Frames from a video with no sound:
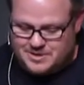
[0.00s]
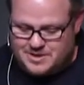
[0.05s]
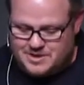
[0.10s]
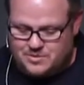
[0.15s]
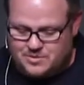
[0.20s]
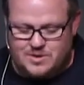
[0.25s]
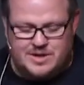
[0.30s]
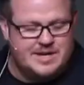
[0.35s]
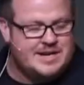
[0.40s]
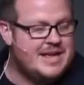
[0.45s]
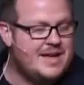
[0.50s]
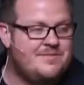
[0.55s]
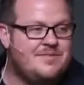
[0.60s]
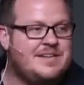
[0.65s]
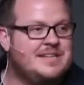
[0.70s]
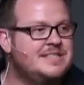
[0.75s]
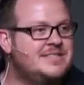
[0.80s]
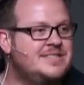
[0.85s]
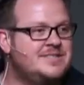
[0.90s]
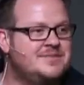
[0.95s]
What an
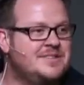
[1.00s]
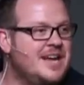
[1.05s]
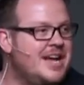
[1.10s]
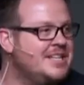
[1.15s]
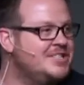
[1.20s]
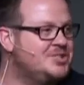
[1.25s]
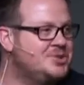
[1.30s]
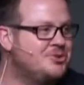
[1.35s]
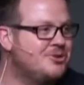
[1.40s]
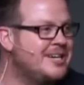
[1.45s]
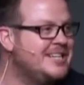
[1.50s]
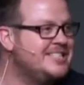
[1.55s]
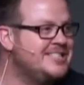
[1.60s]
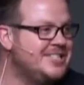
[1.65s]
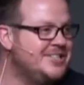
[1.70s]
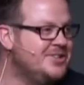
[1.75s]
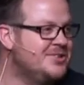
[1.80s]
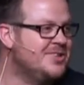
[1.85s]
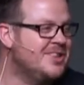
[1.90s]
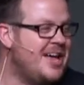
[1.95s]
evidence of God's grace in
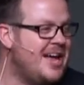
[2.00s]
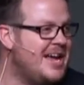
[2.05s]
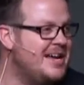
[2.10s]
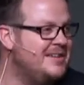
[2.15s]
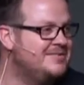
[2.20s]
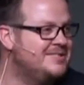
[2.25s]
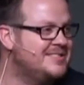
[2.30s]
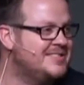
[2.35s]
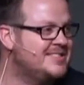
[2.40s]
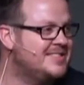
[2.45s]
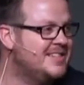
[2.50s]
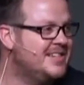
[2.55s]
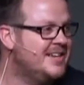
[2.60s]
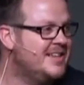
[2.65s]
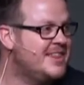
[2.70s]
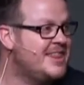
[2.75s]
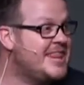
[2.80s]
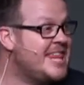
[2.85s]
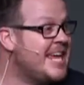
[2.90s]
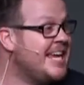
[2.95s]
your lives.
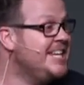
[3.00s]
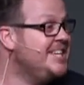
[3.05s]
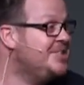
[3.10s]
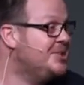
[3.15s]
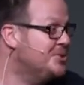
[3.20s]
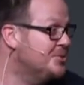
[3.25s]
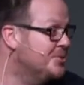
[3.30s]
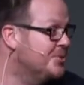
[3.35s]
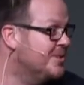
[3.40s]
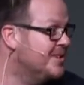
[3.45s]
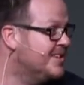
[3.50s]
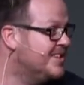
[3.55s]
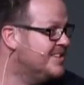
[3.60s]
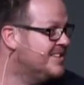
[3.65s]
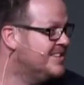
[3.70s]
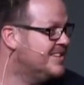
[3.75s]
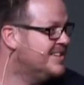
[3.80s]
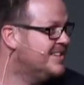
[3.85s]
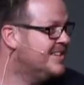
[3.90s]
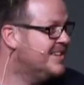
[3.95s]
Thank you.
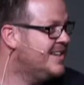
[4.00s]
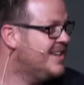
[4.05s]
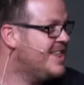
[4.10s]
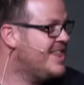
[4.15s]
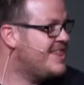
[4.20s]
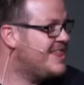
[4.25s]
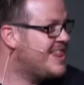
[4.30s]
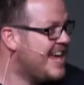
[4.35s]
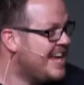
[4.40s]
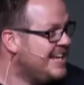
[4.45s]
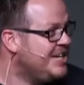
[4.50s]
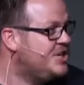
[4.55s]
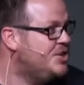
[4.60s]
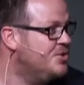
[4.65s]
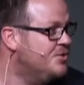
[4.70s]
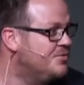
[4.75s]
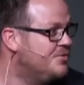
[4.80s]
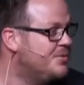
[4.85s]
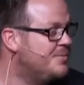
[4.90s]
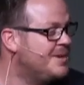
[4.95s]
Thank you
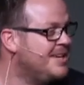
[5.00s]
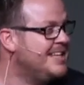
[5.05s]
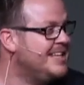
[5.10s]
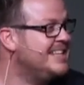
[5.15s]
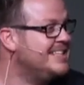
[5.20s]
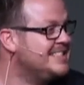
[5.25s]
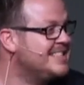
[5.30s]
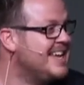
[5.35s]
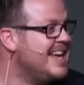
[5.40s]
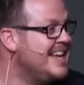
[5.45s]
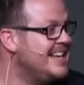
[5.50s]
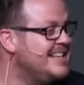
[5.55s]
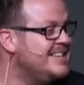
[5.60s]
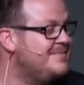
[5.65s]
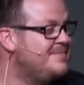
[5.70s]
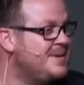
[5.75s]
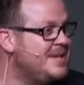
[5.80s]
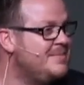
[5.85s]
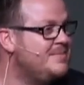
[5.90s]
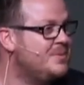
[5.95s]
for being this kind of
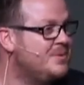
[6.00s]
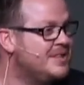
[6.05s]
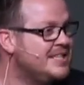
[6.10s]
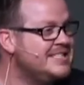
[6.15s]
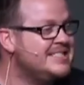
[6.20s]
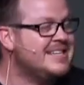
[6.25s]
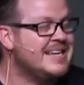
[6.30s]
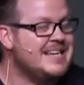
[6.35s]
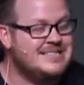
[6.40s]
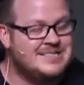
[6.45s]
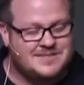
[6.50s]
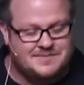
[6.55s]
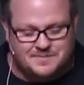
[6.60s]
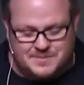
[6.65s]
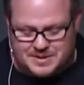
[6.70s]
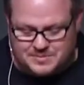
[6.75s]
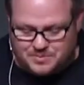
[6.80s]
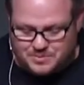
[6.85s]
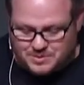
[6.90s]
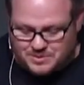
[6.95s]
people, these kinds of
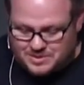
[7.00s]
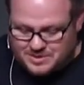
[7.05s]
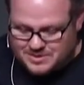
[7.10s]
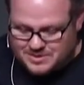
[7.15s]
people.